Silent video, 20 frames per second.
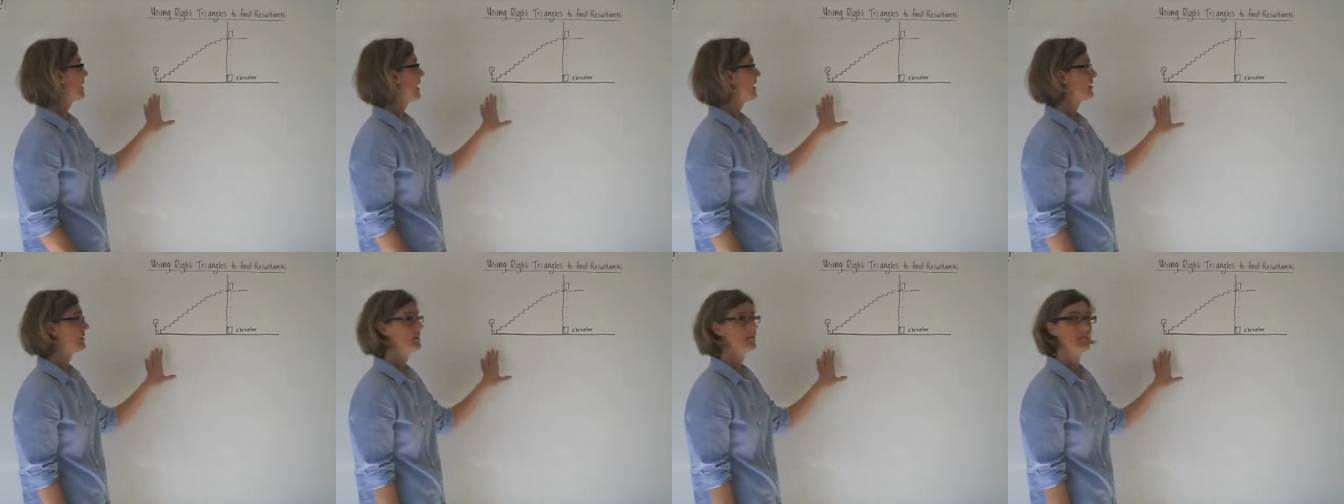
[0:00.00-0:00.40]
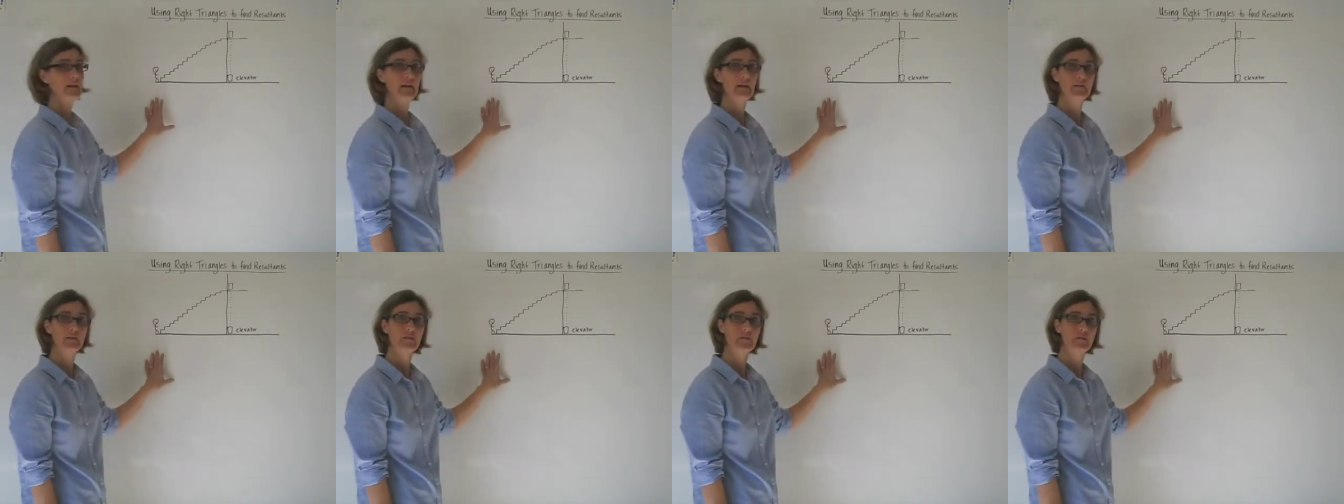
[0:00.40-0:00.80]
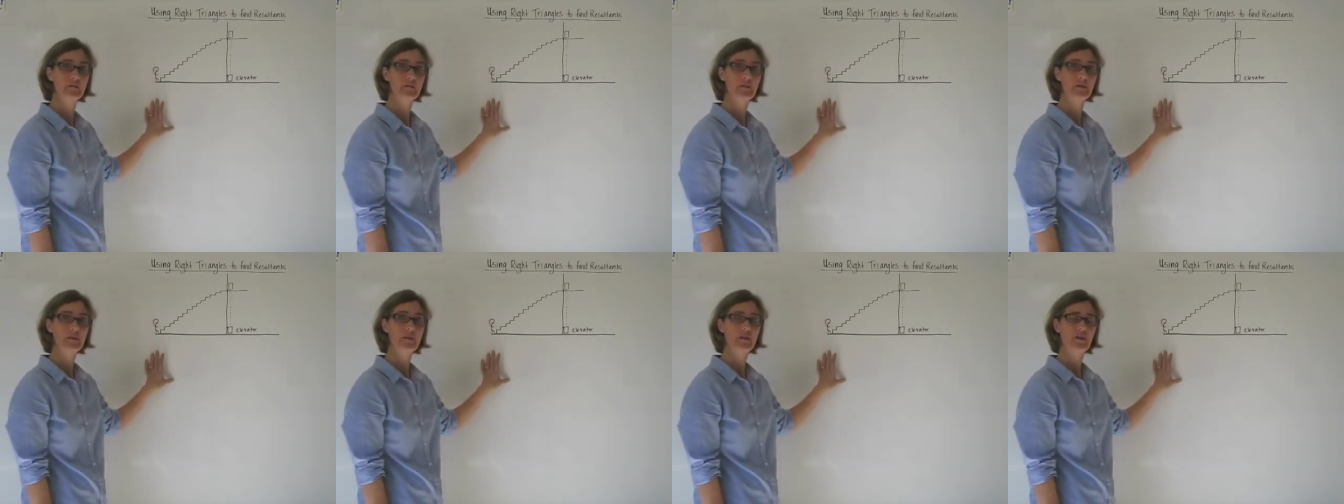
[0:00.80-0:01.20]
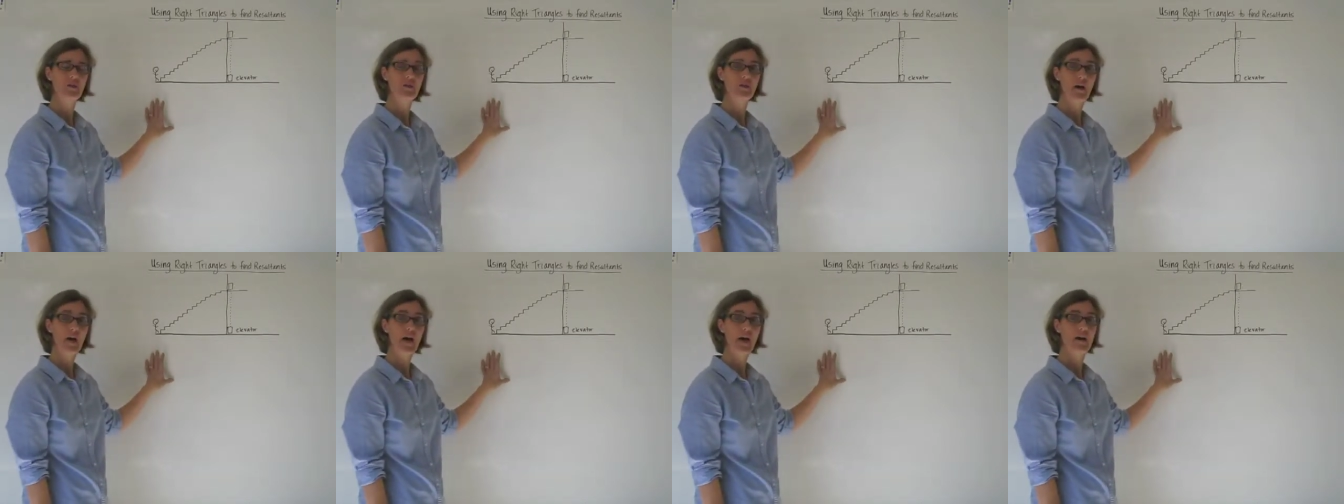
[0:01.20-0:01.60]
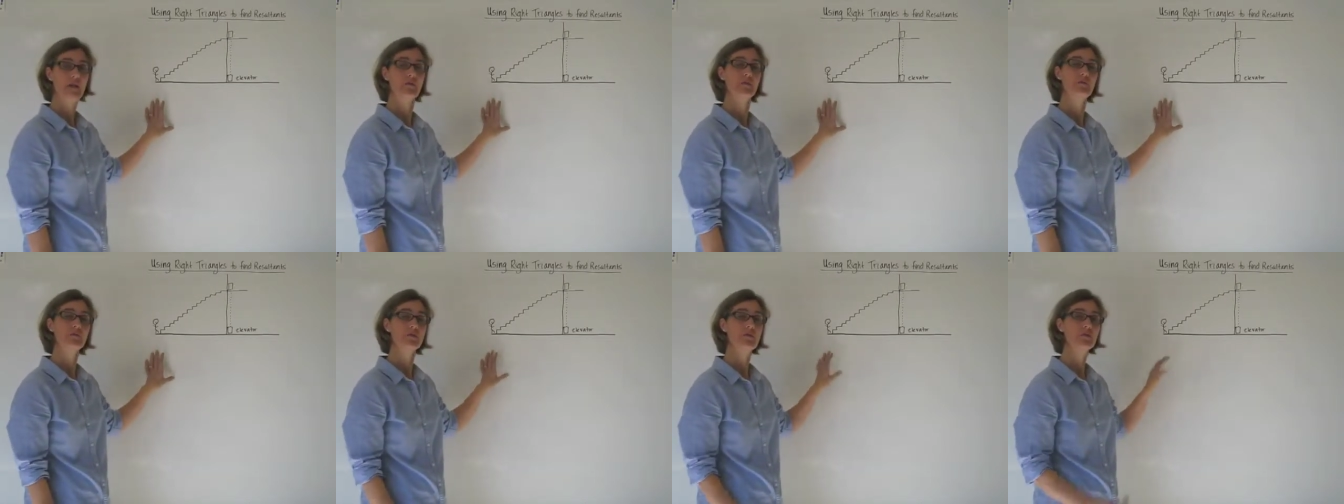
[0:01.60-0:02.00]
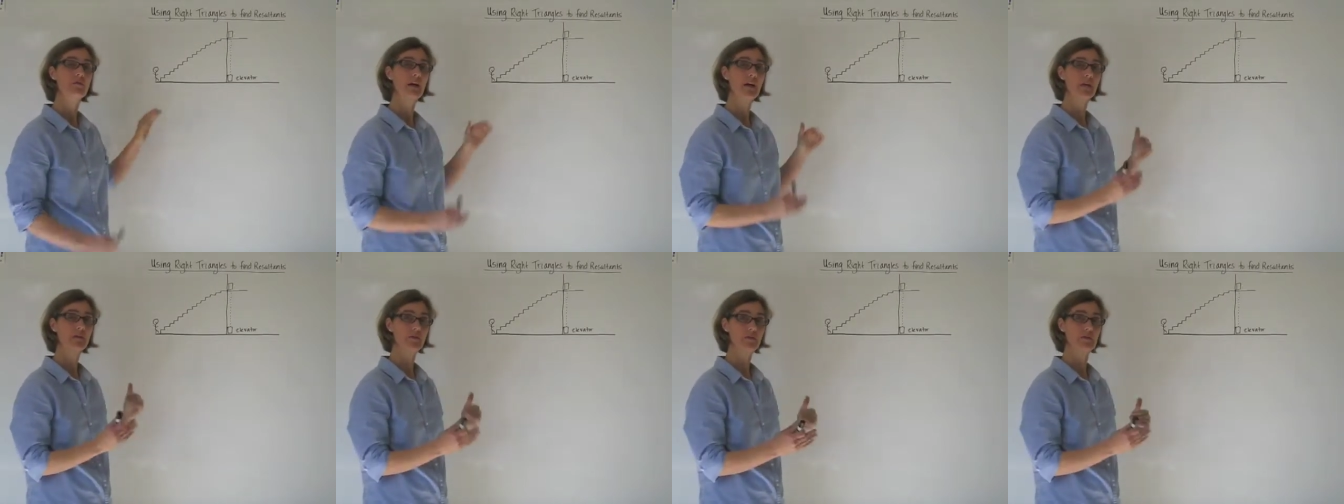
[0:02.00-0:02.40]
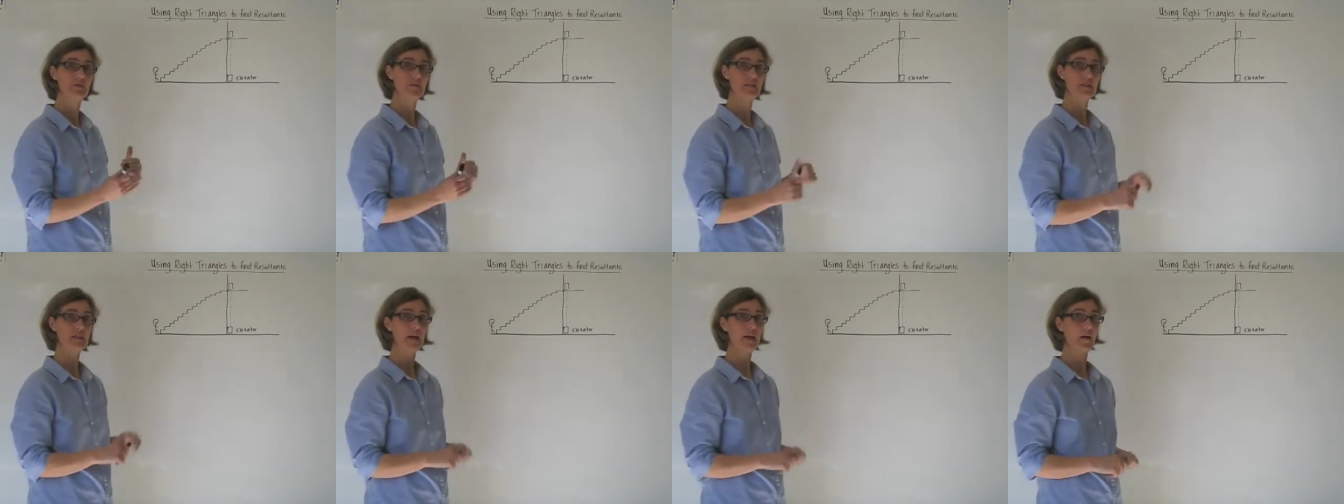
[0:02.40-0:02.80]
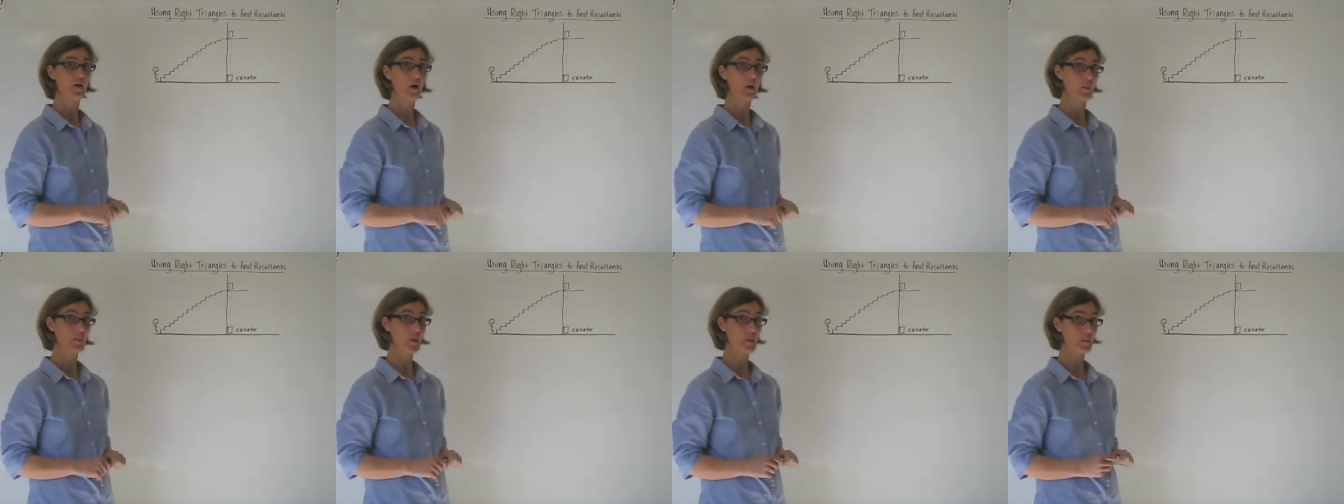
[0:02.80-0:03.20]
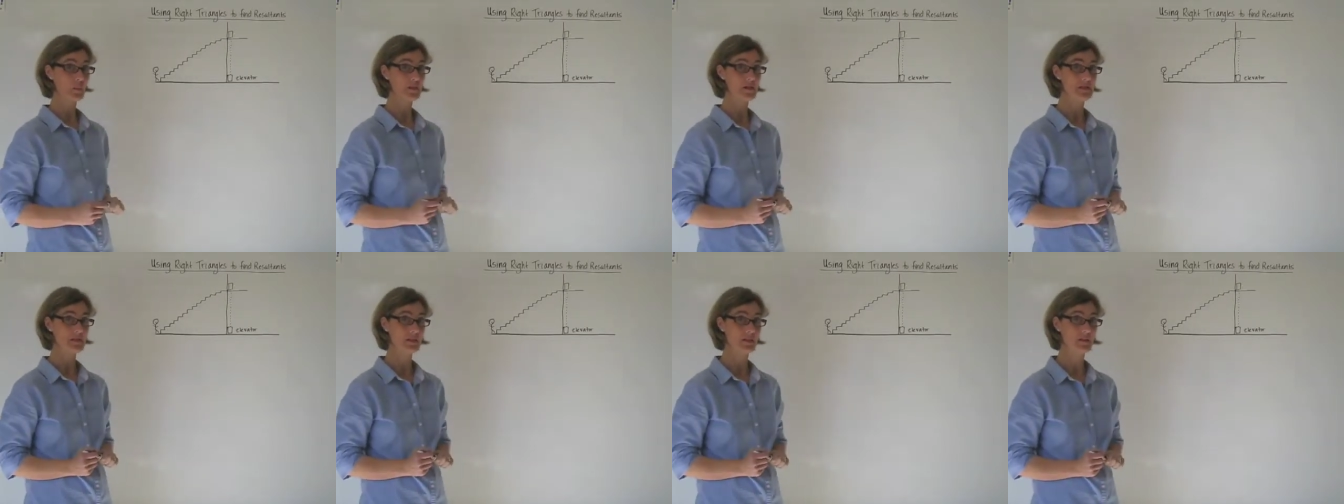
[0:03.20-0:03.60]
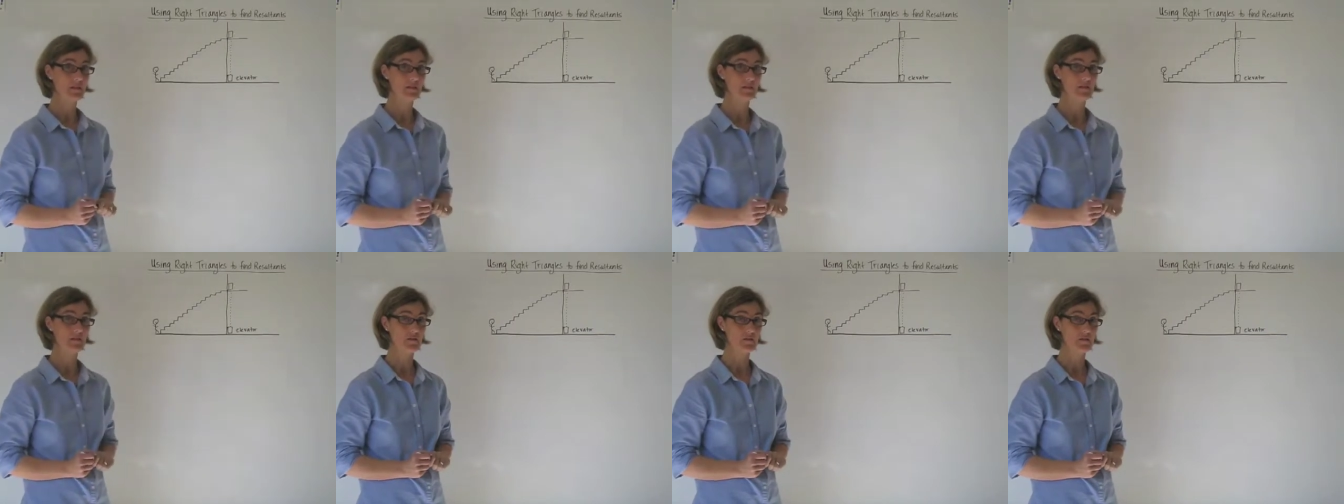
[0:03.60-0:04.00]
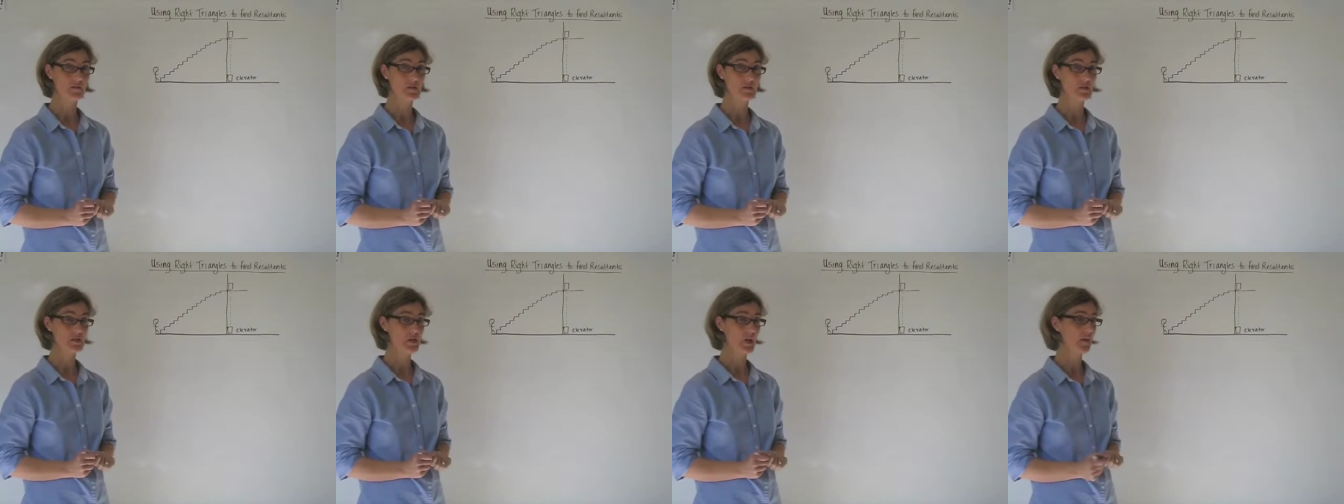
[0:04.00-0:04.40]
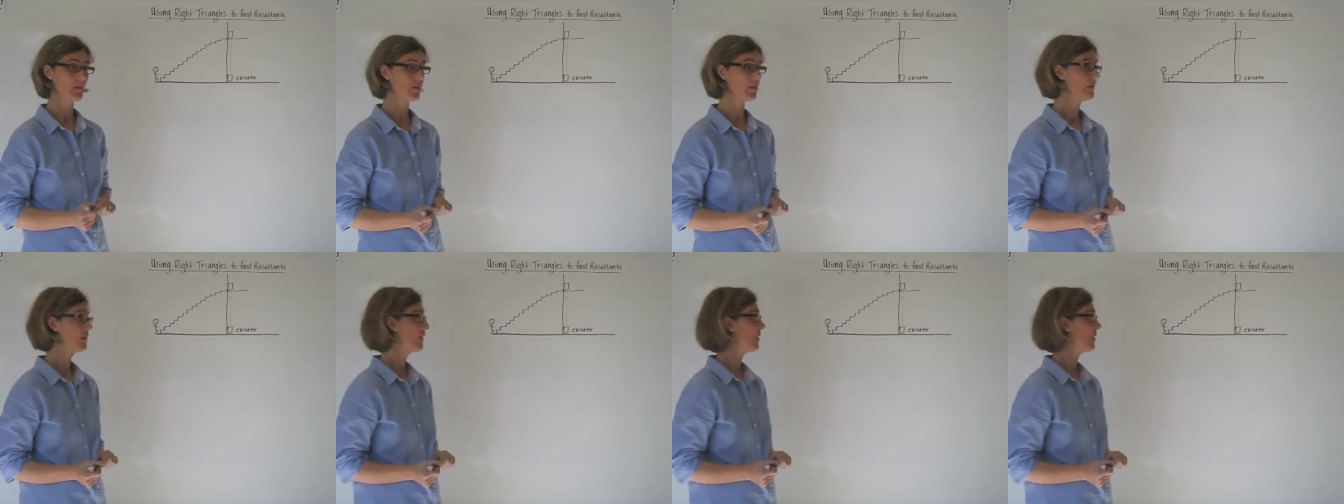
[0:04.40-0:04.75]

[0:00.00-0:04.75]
adding vectors, you have two vectors that are perpendicular to each other.